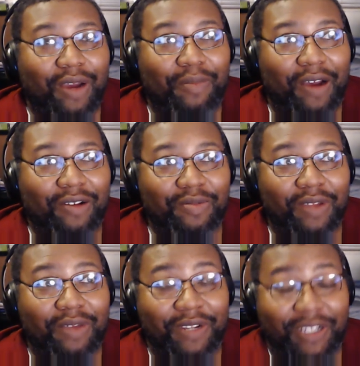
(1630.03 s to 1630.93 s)
Miles
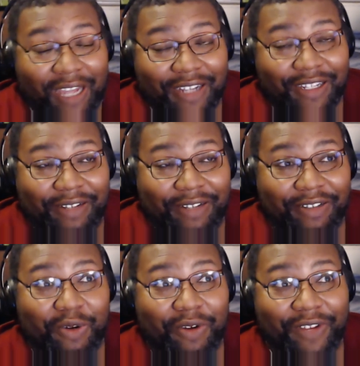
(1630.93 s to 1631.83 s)
Plumlee is actually
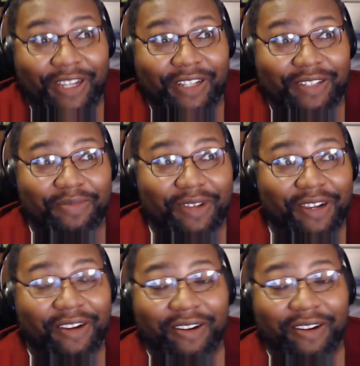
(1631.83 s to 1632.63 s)
sort of a decent player.